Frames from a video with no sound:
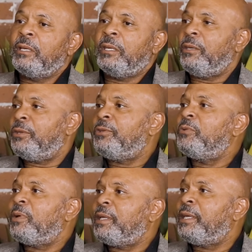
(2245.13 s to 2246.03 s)
you
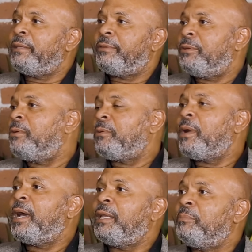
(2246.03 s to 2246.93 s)
do want to get the
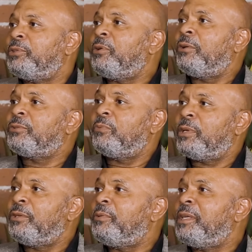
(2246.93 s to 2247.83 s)
notoriety, but you also
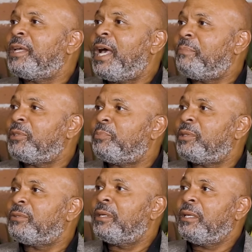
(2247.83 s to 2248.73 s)
want to do the
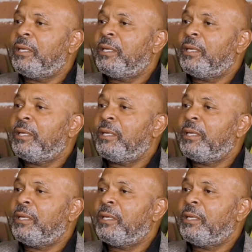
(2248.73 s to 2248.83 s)
accomplishments.